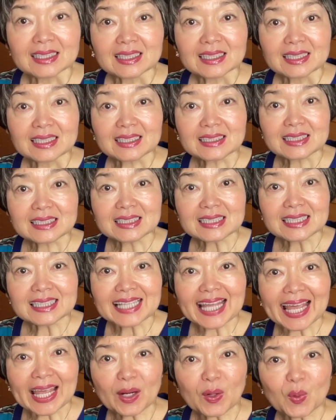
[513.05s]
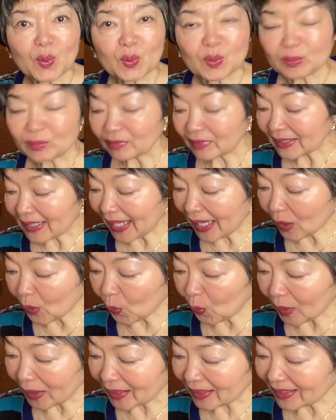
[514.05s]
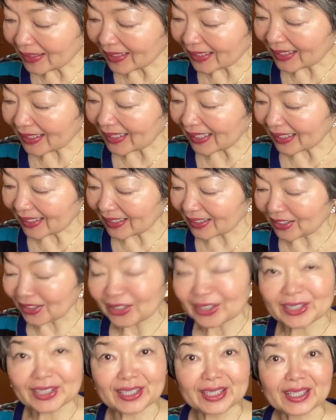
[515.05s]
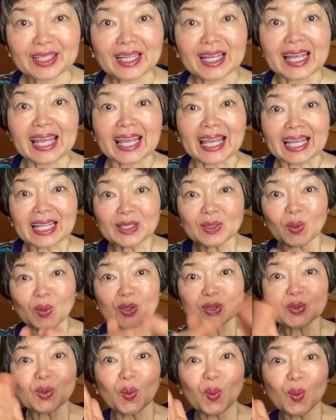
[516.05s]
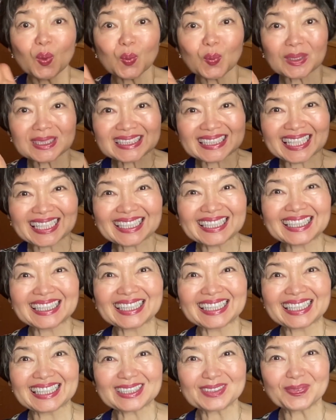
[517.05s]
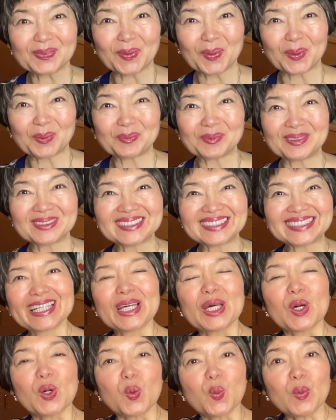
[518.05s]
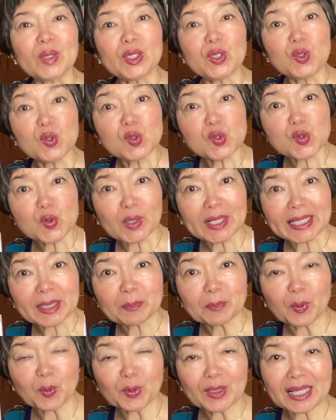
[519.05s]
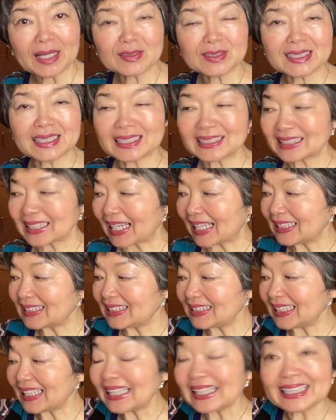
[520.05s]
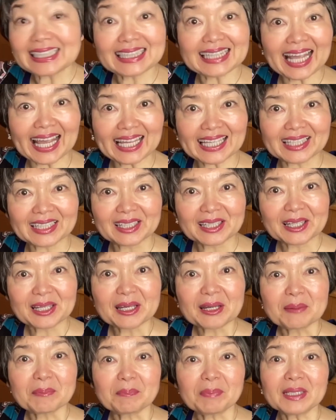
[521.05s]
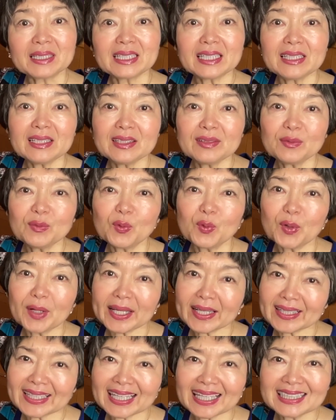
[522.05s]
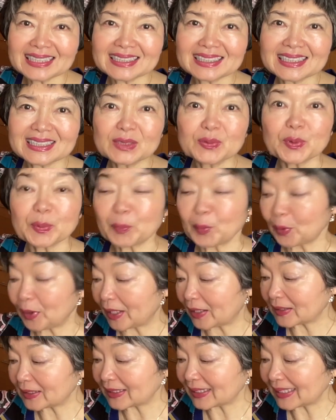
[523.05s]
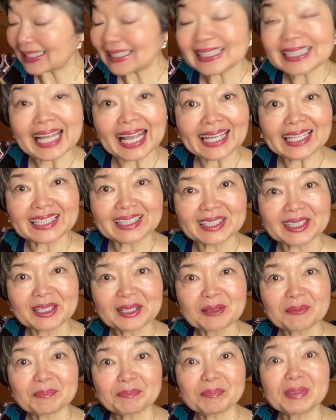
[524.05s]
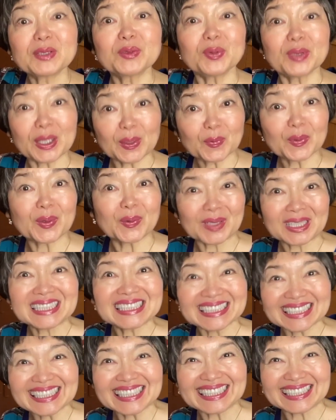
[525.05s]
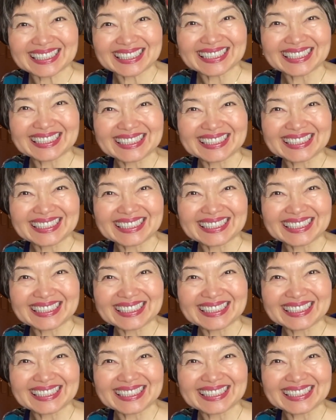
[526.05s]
This is narrow one than here. And also always like this form. We usually pronounce this kanji dai, but in rare cases we pronounce tai. But today we're gonna see it.